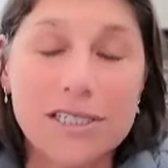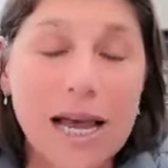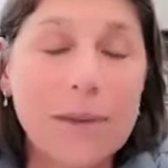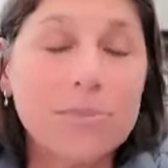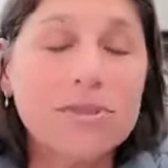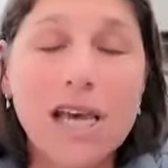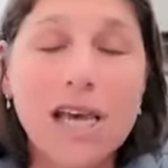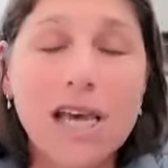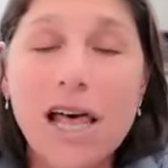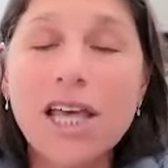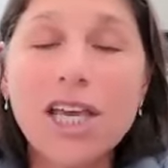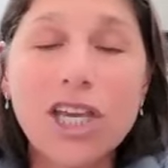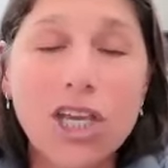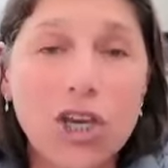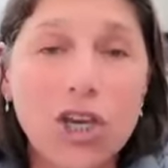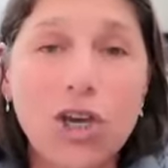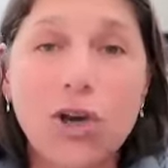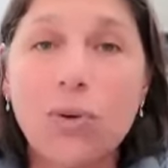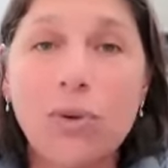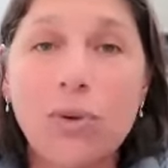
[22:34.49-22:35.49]
I'm telling
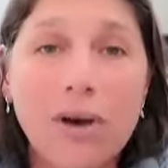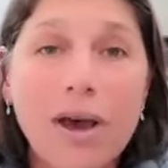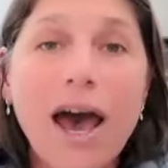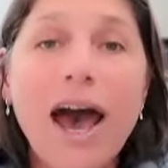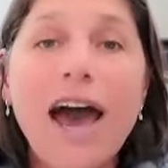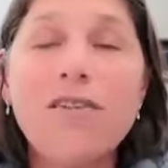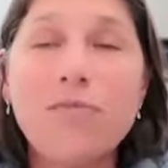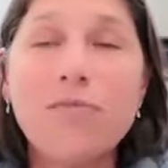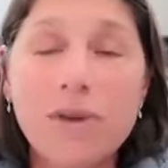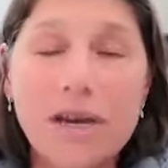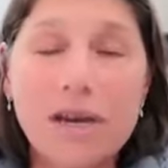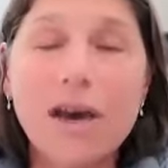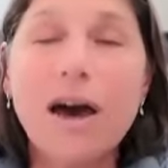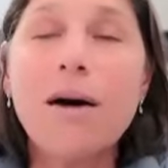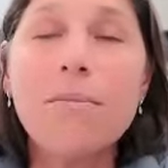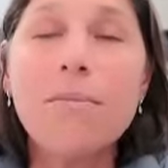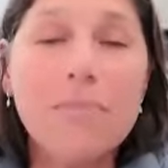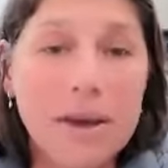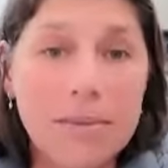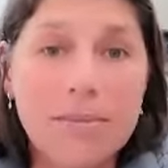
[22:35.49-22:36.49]
you, I've
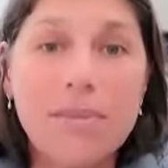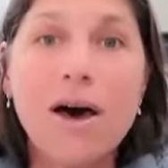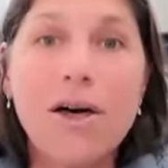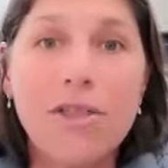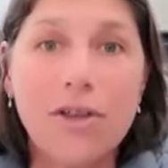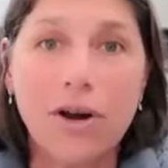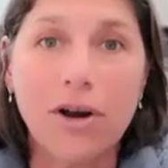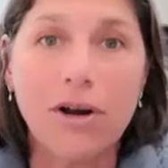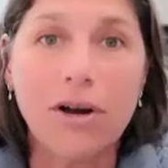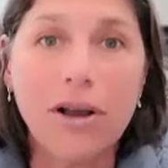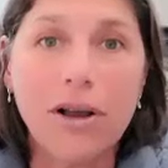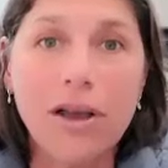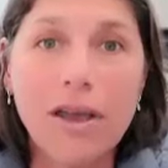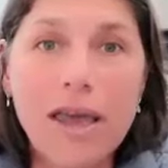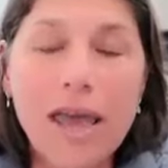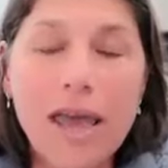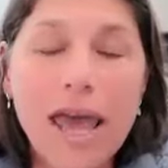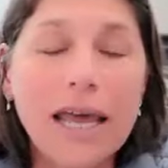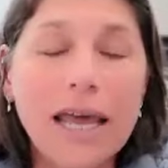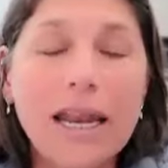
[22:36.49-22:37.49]
become my mother.
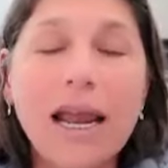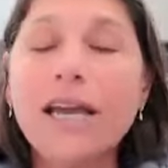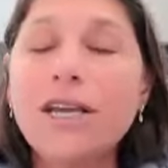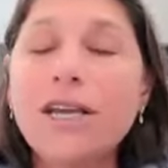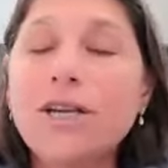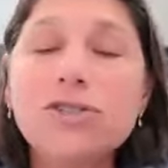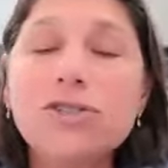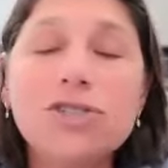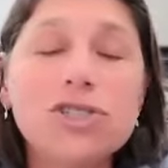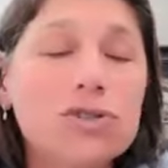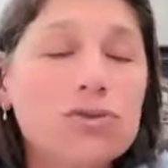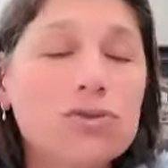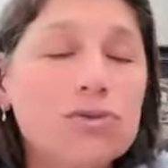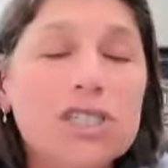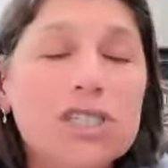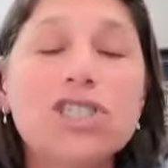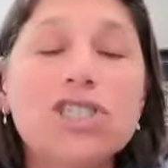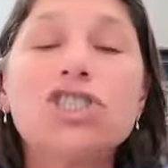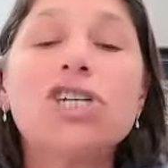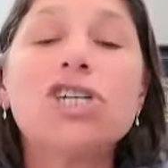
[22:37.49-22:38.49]
And I used to
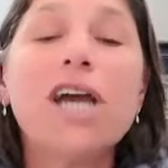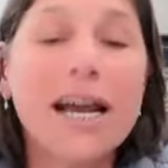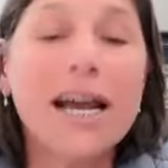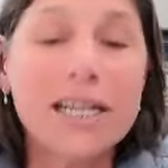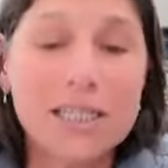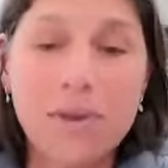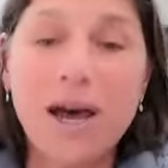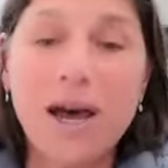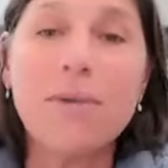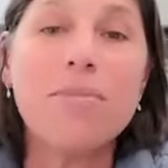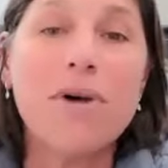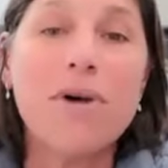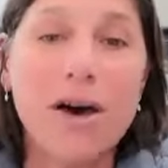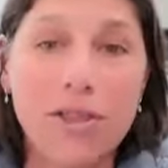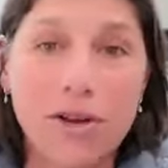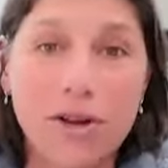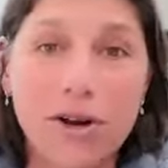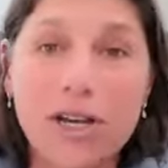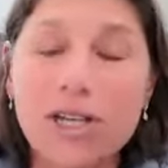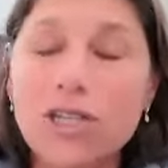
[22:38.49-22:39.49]
reject my
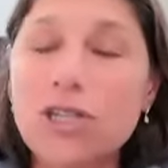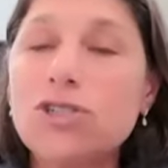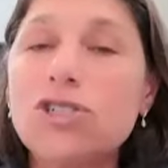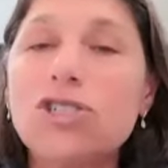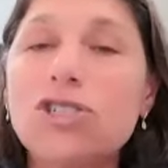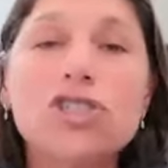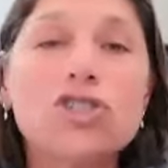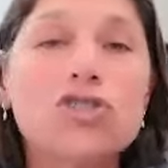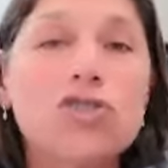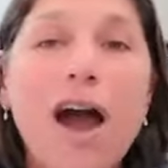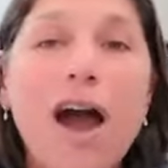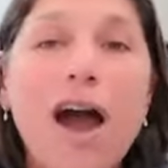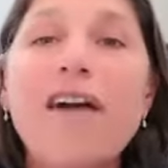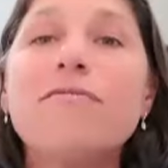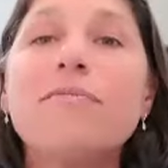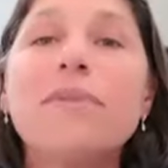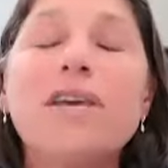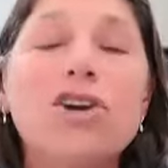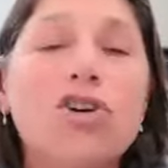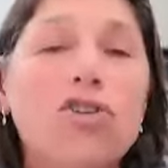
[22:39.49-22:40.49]
mother. It used to
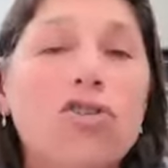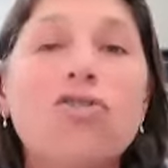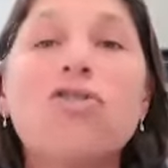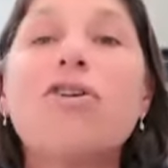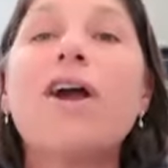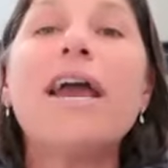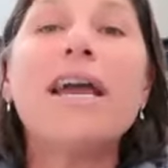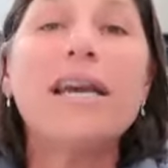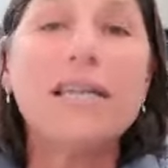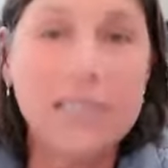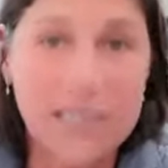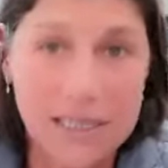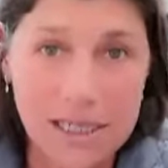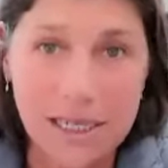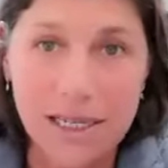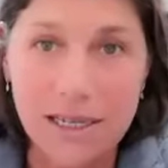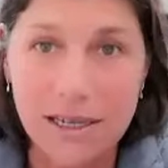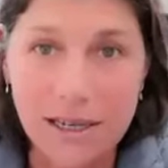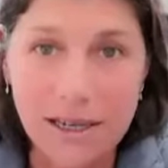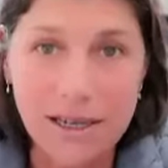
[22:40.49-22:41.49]
drive me
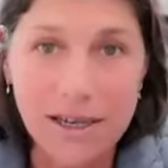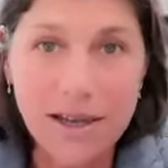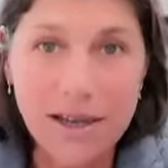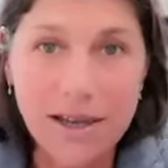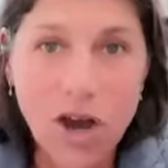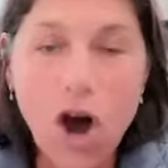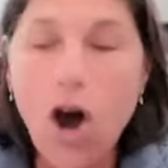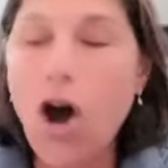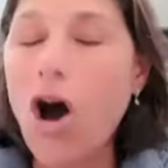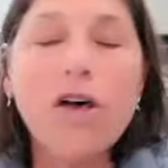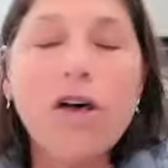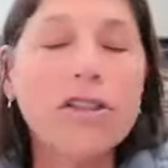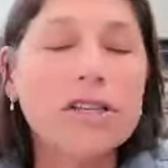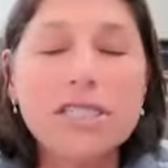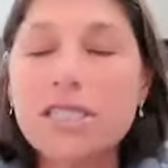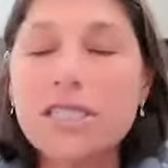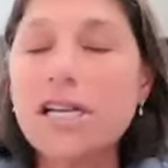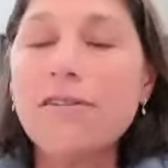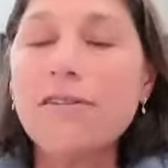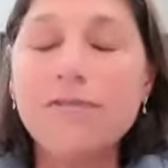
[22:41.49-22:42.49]
crazy, all the
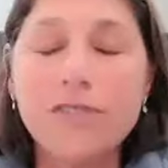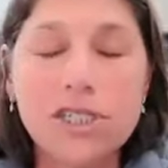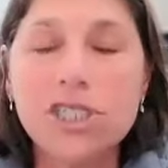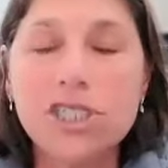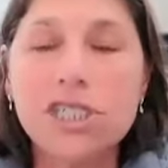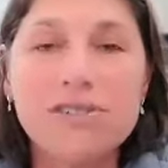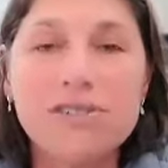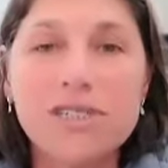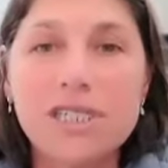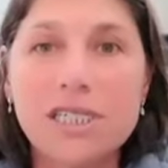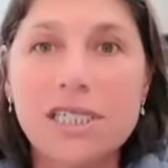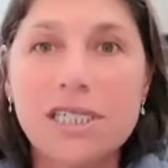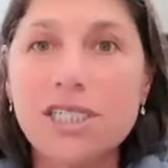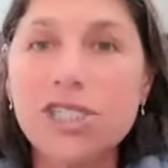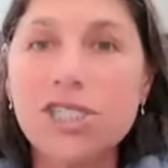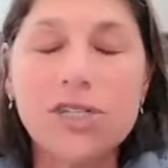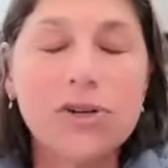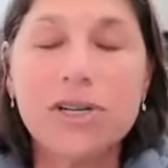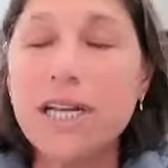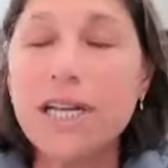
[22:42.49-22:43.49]
stuff that she was
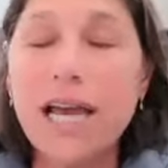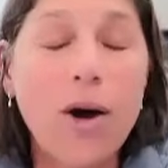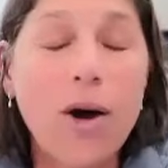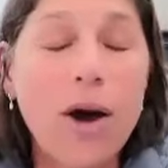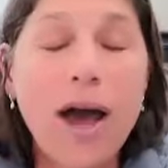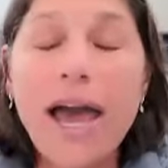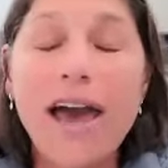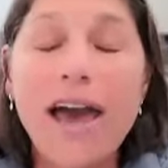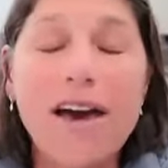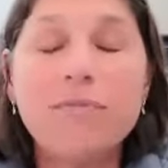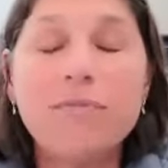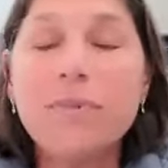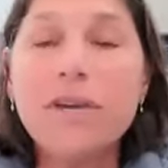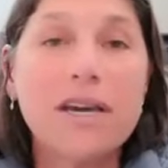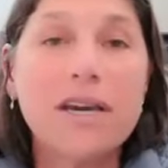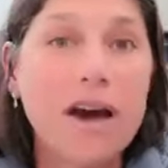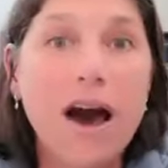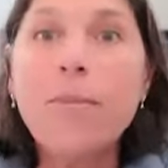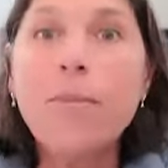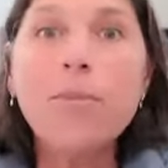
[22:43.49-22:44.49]
into. And now I have
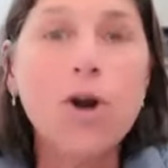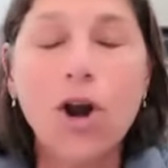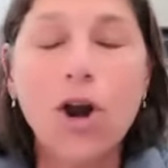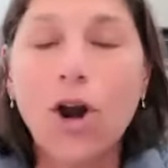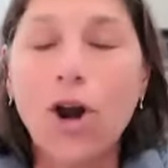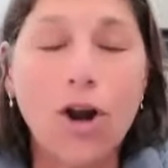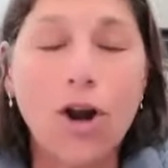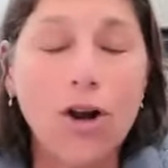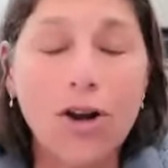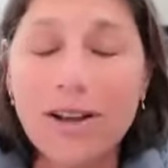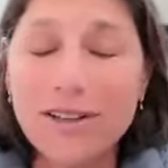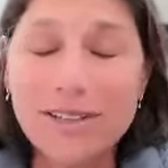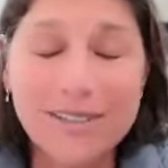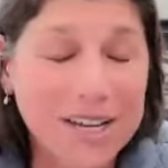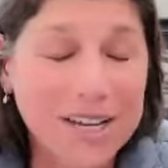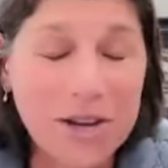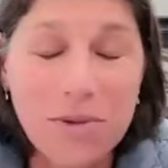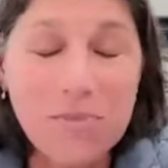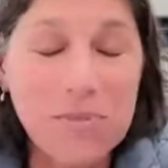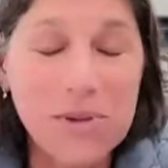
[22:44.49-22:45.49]
become her
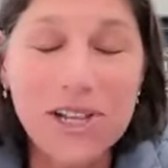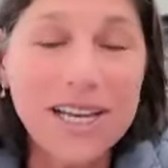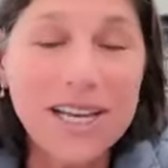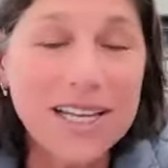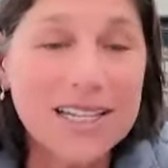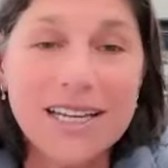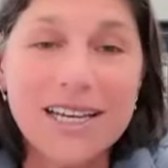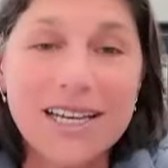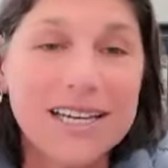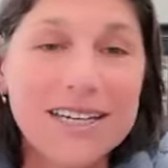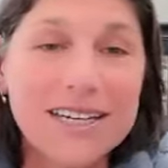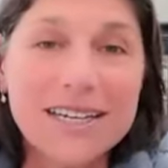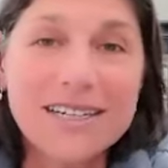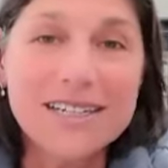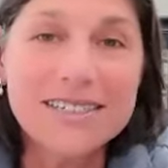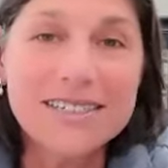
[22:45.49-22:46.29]
completely.